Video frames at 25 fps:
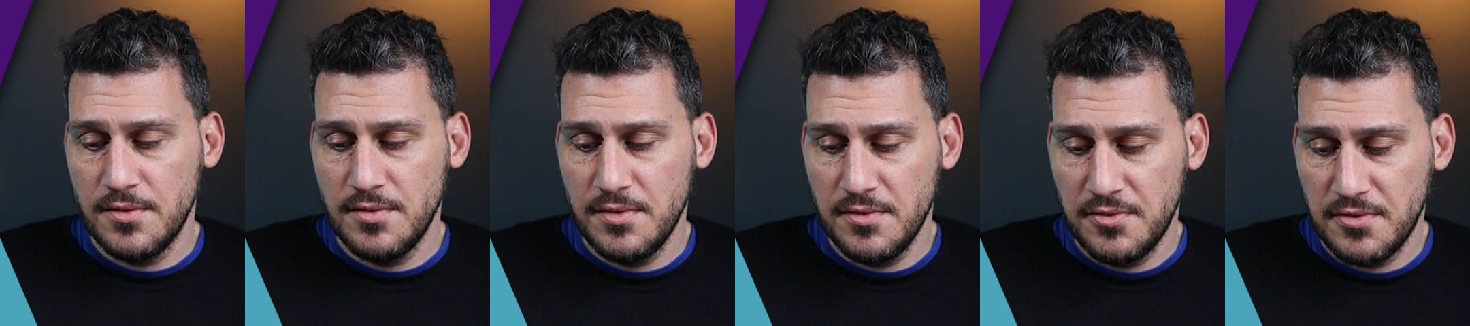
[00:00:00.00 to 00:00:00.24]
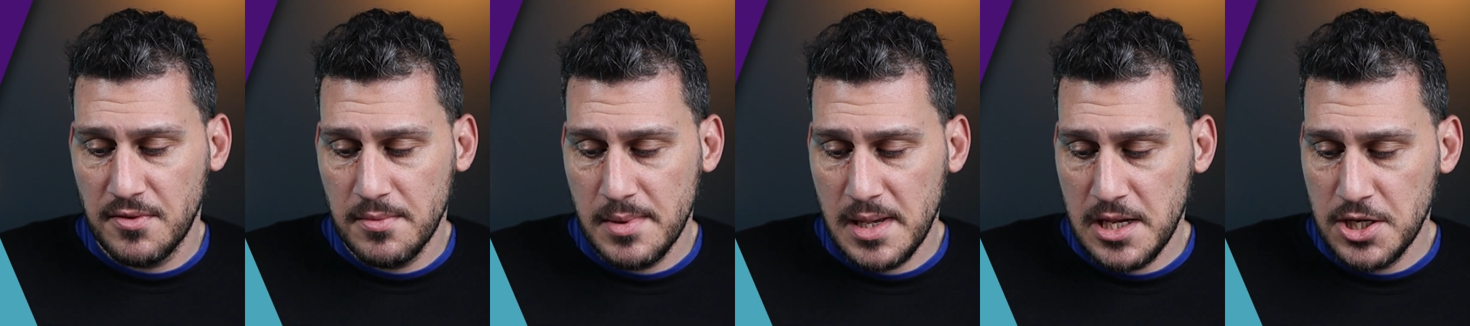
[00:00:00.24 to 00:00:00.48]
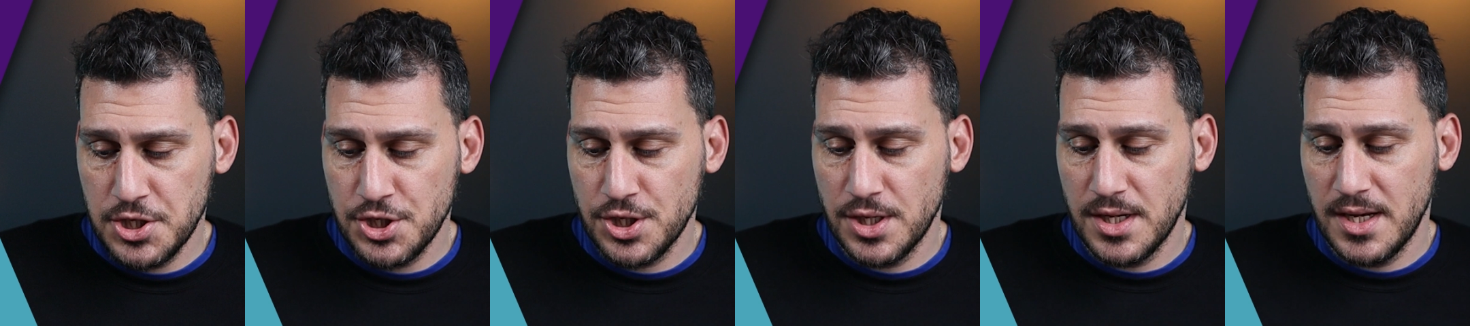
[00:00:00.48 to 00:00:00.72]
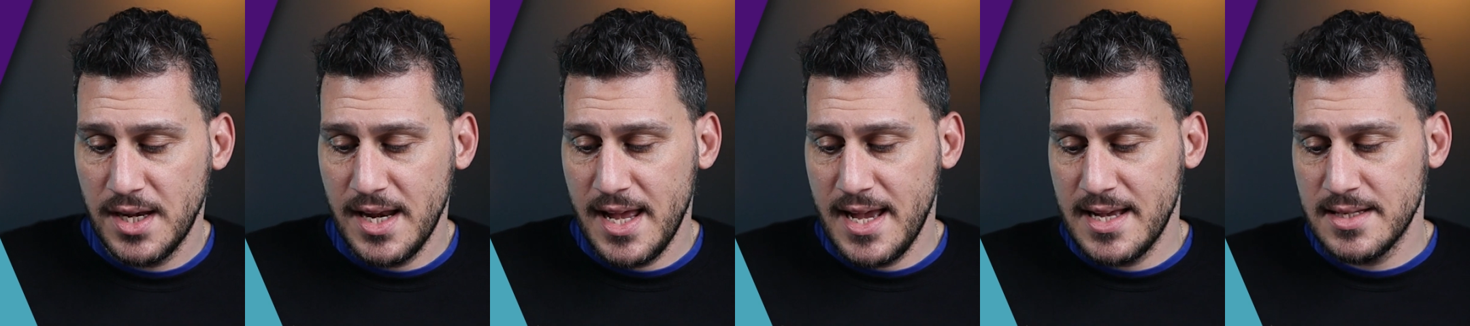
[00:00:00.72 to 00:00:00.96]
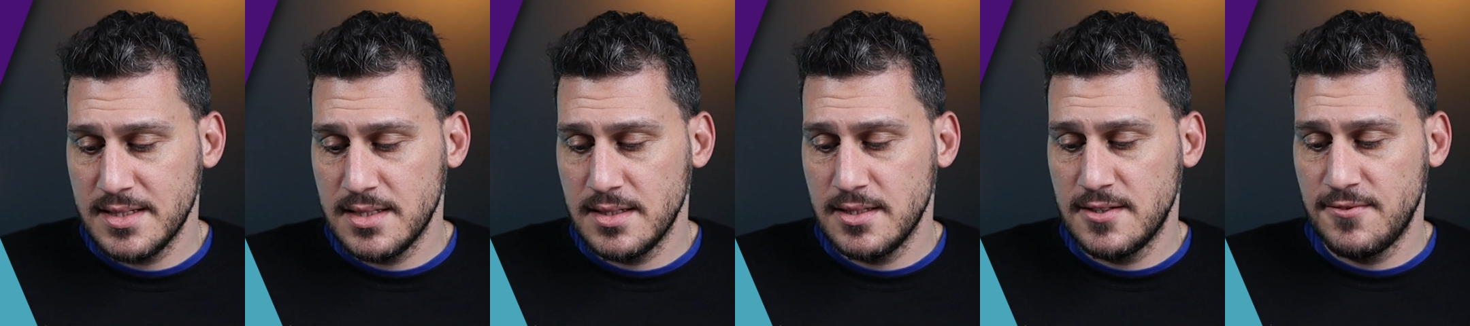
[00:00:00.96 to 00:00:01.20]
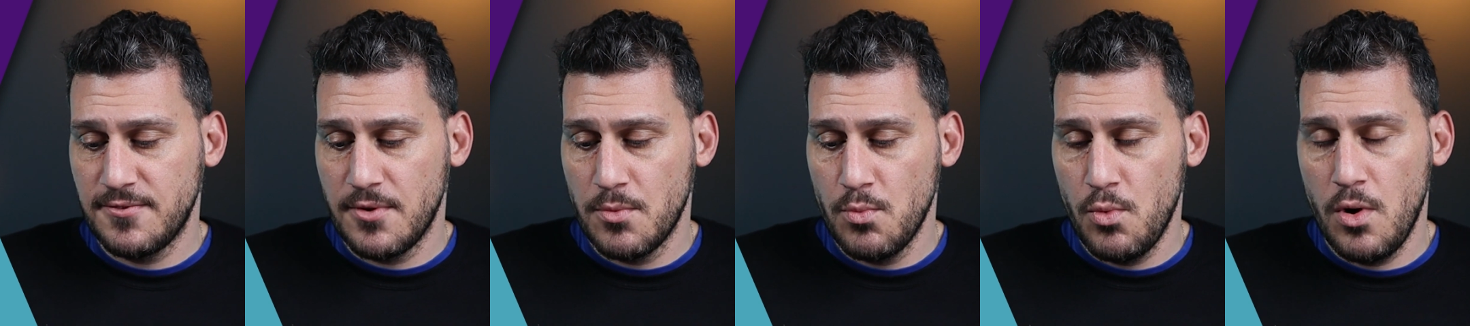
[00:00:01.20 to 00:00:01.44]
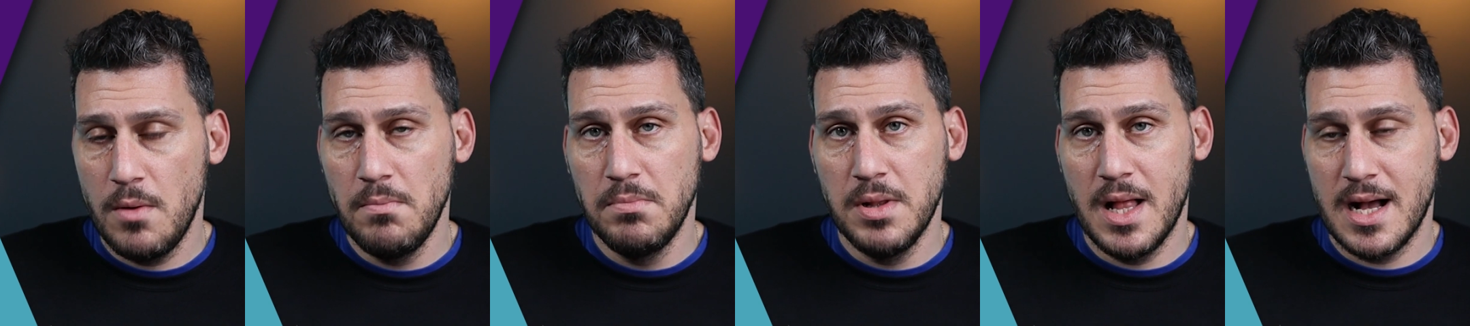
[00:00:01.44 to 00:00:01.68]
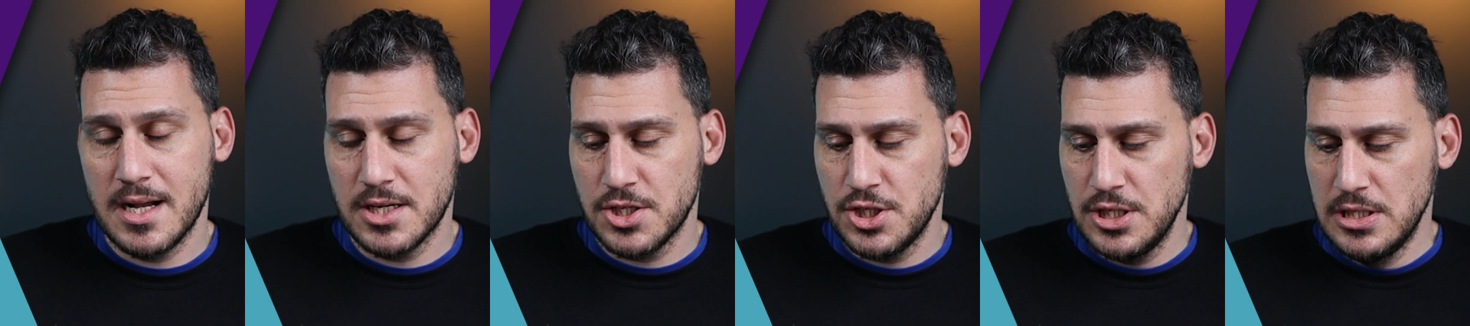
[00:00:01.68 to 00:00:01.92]
of information and assets from one
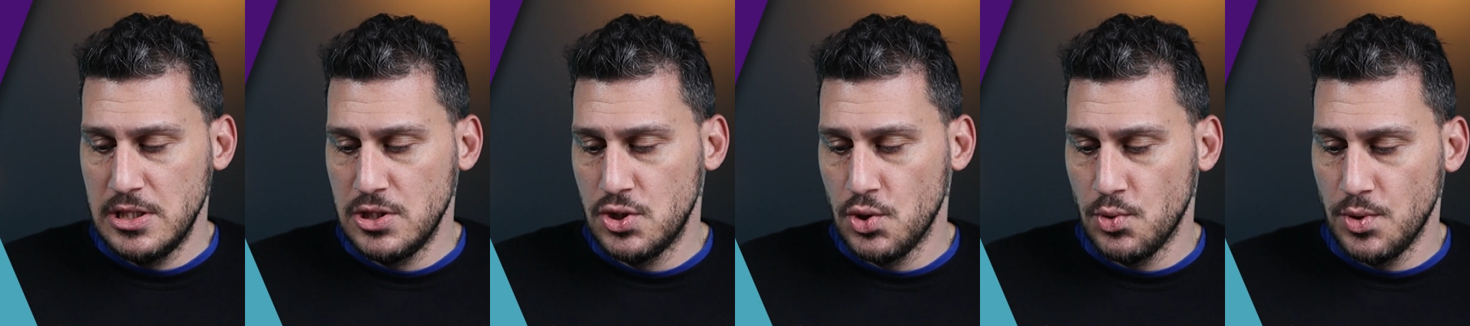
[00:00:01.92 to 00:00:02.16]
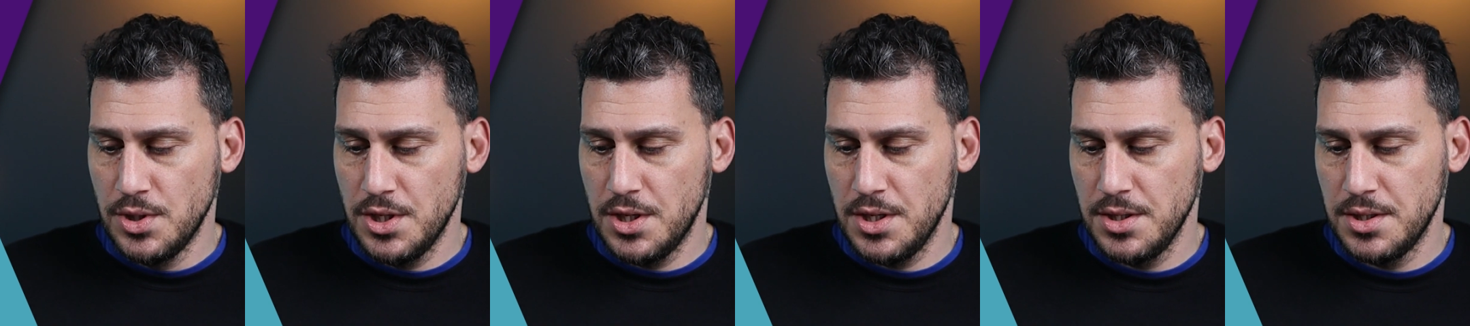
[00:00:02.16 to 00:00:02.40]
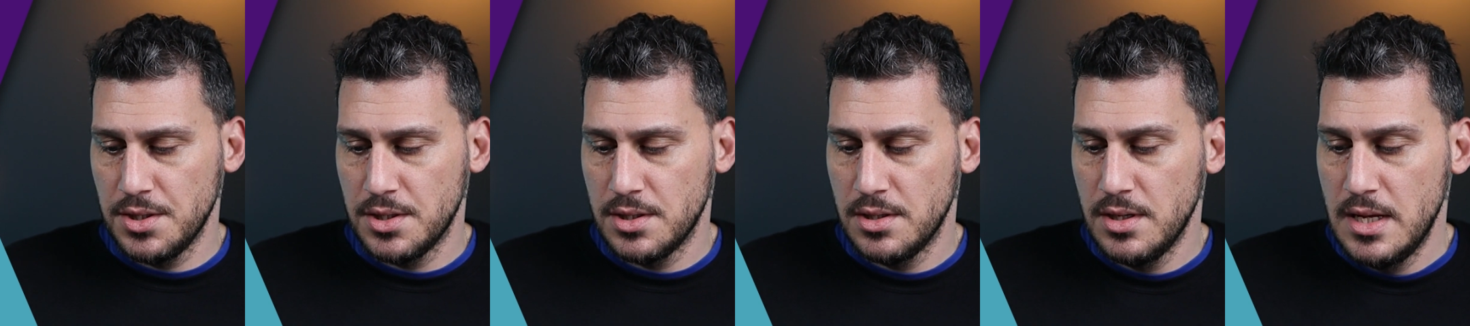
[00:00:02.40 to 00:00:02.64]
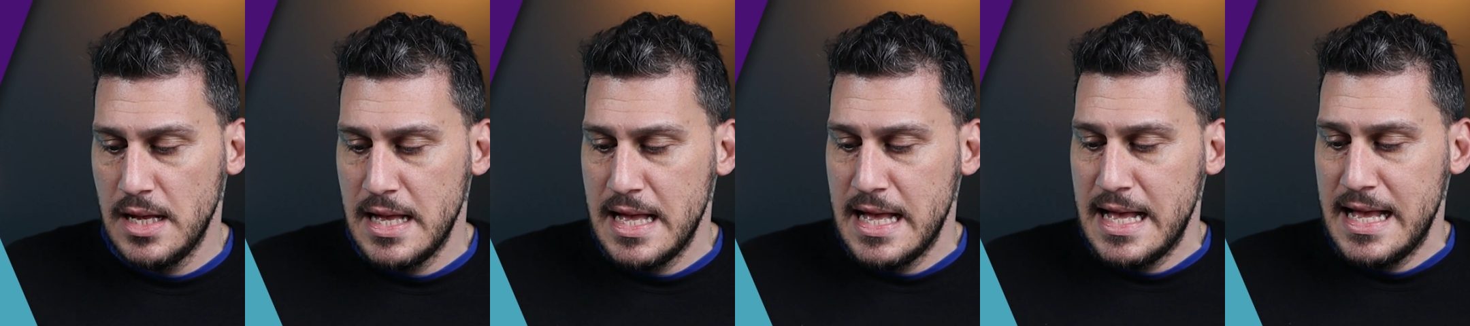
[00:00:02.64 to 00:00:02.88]
blockchain to another.